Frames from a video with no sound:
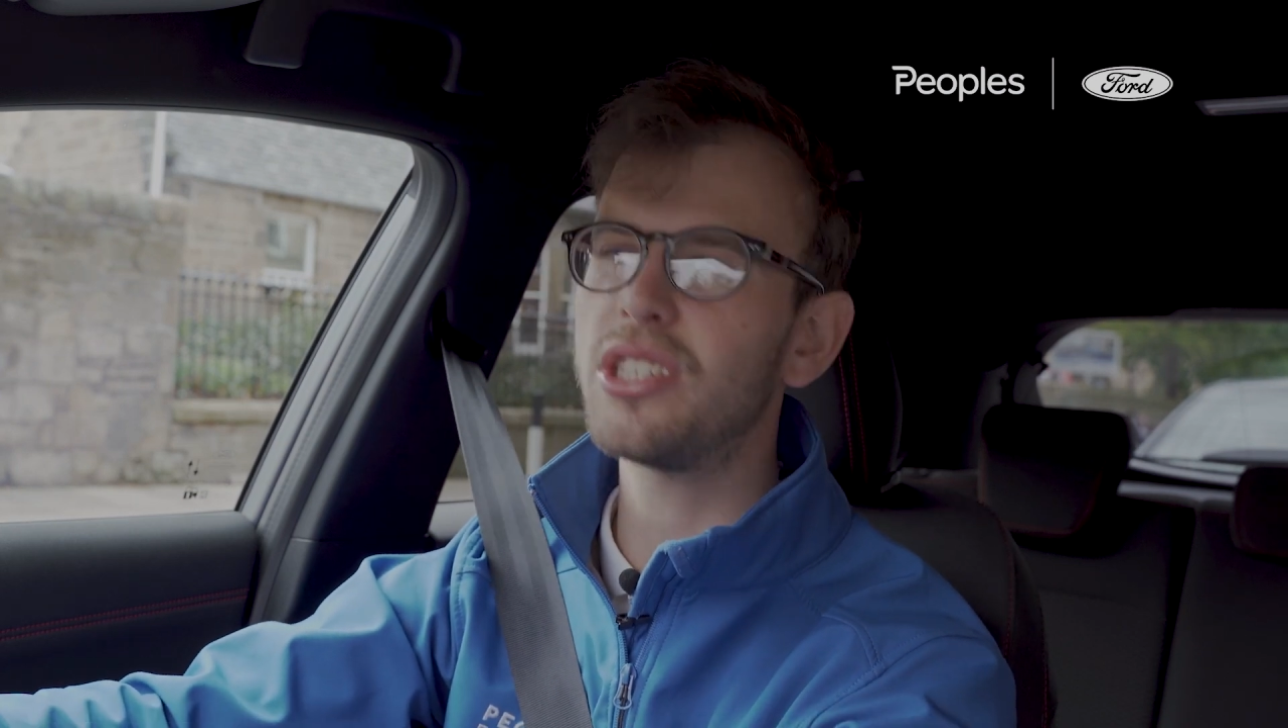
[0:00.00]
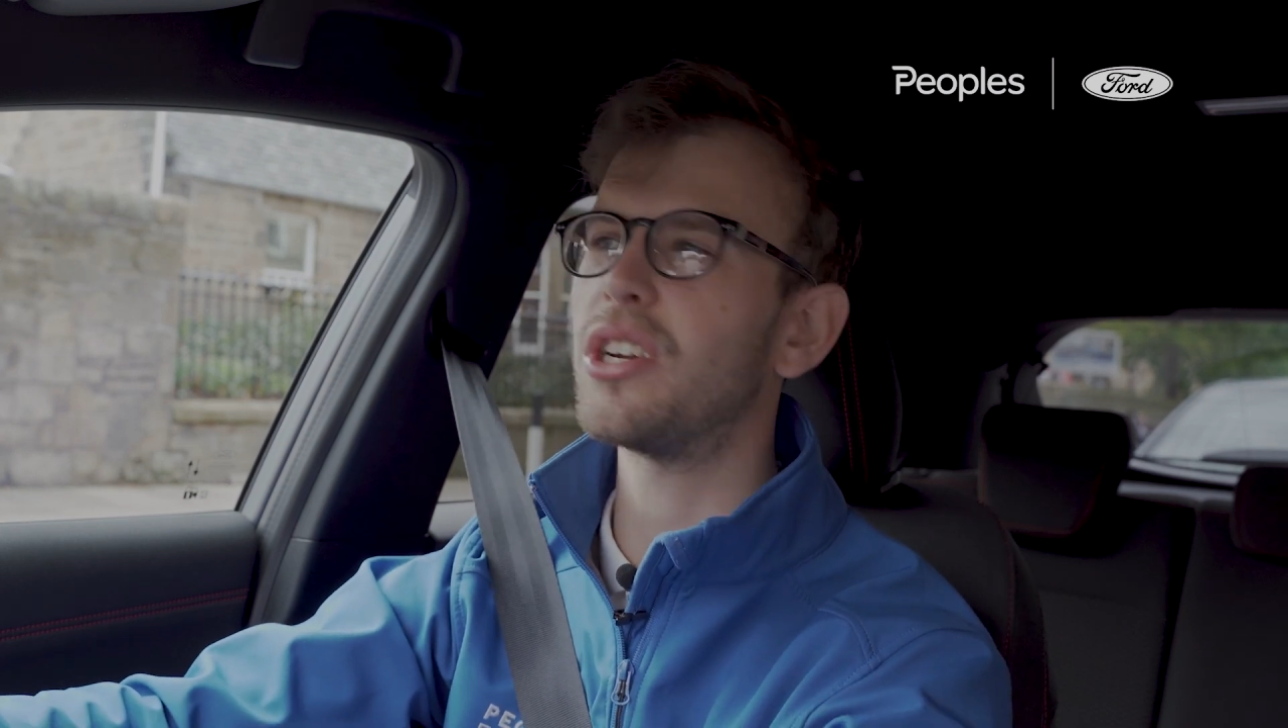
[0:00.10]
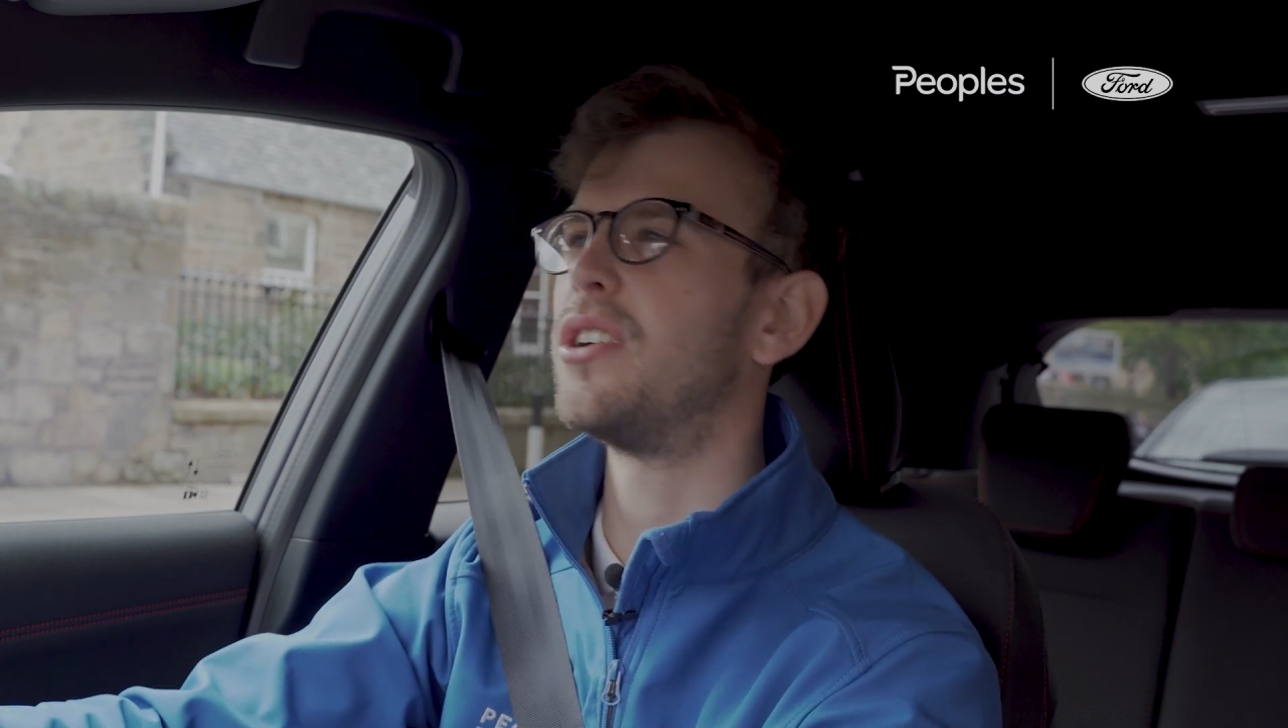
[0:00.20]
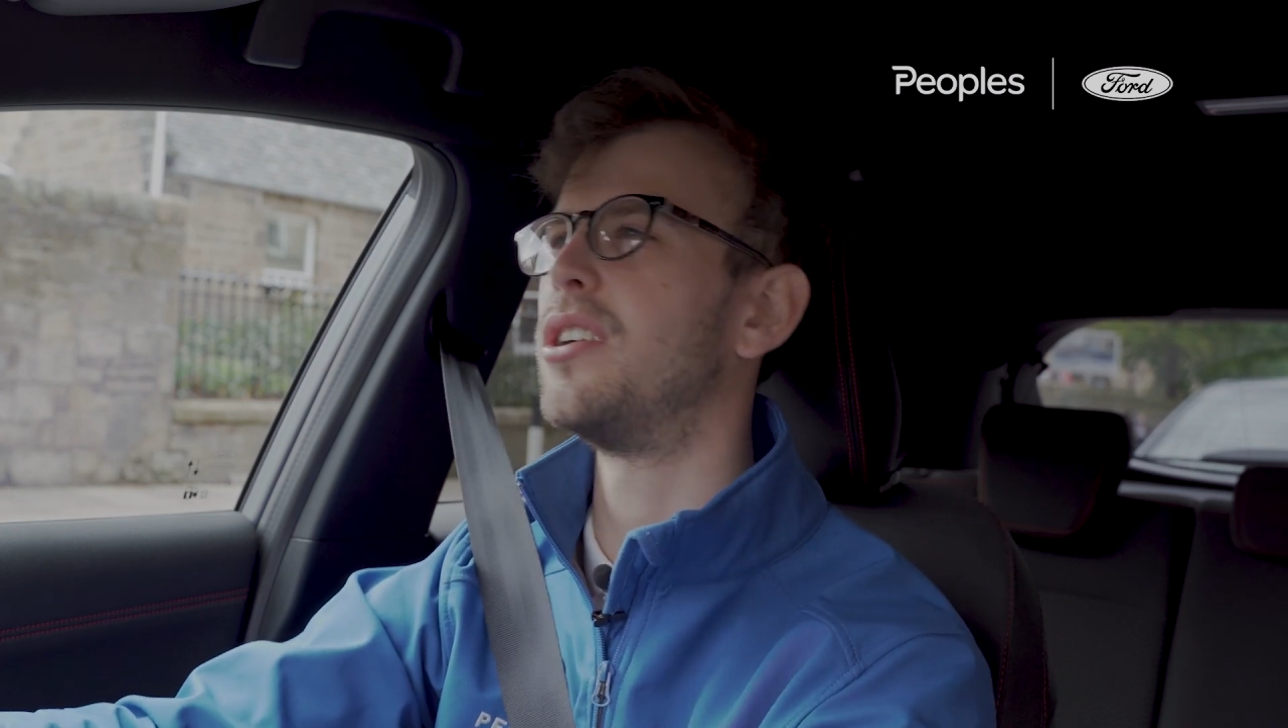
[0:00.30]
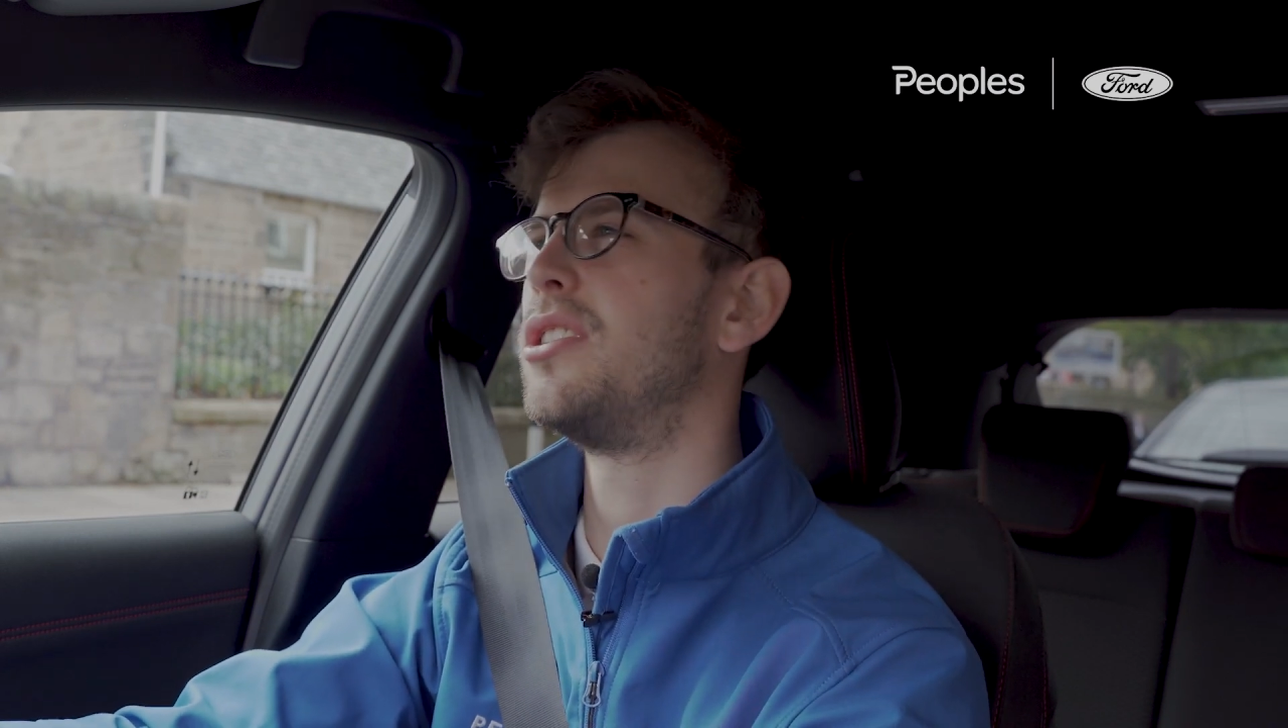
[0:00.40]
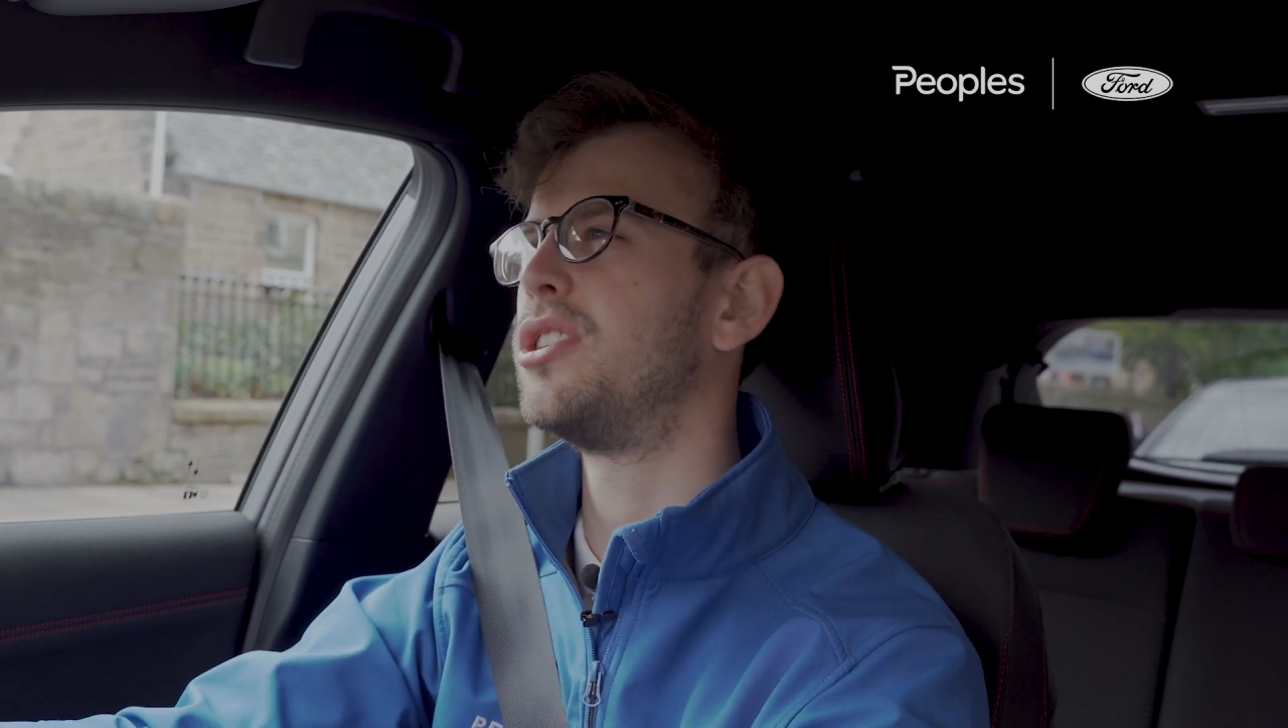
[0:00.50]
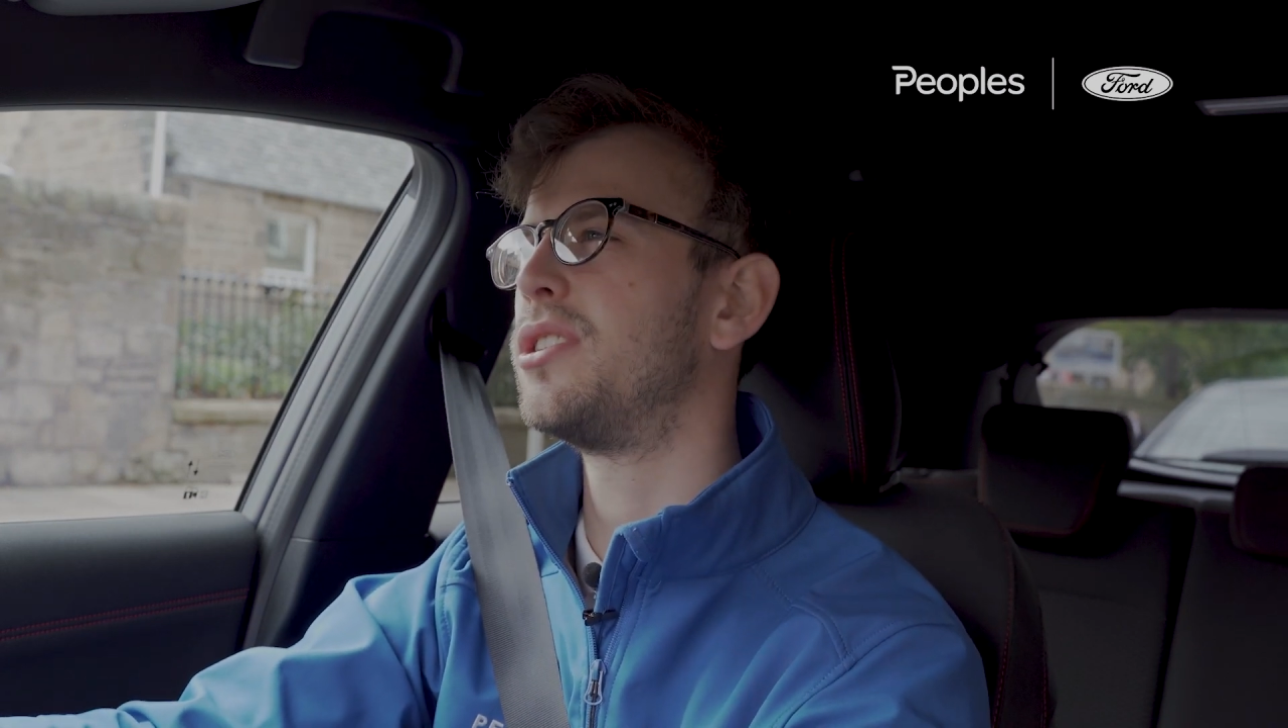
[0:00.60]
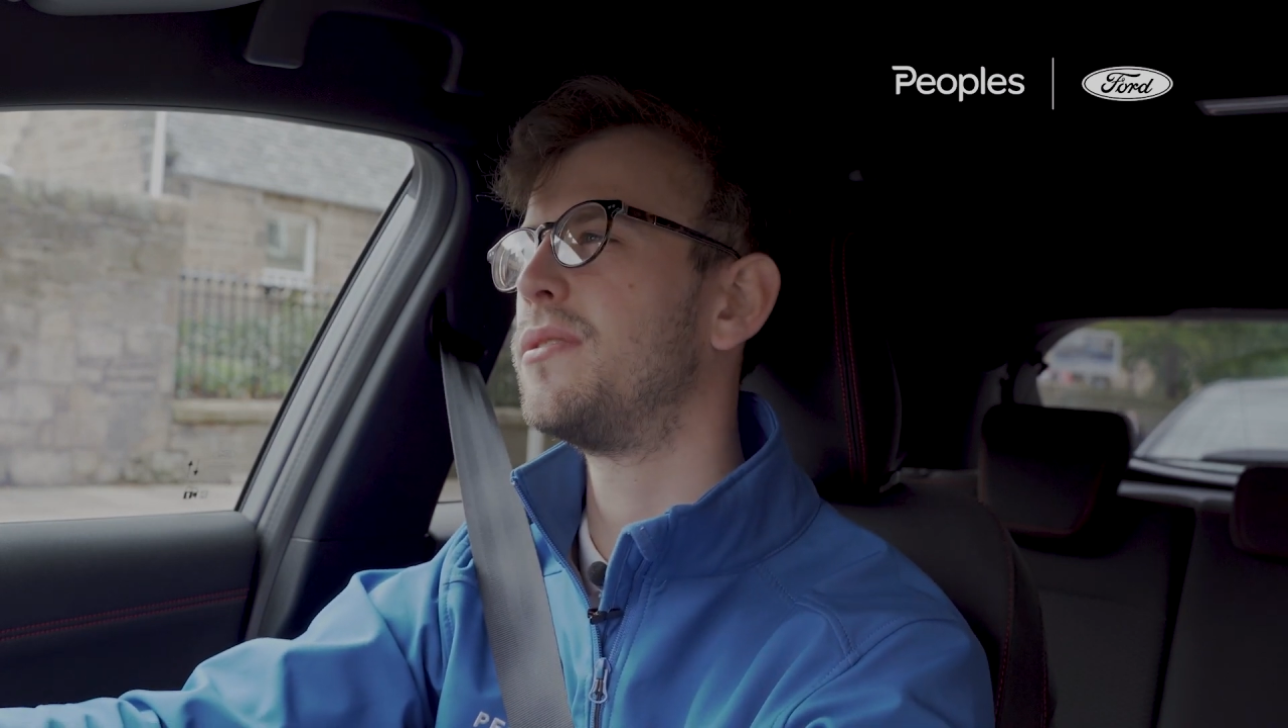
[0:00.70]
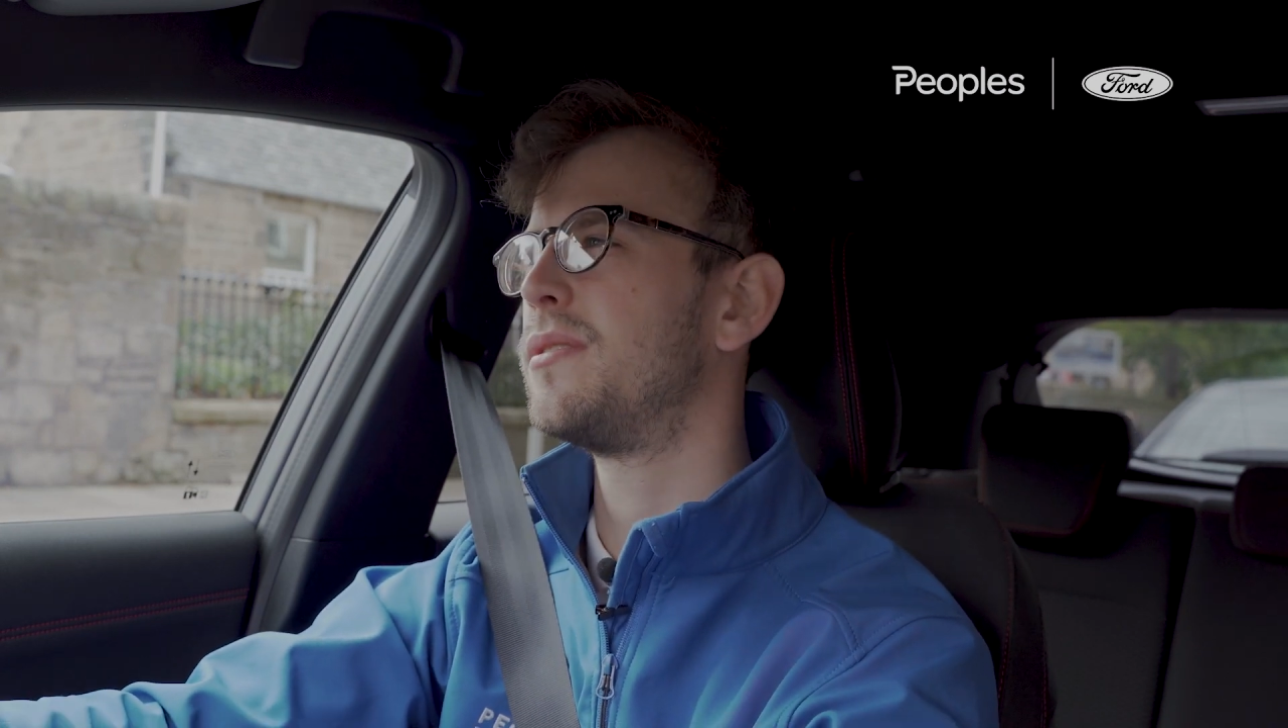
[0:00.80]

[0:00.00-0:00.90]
charge.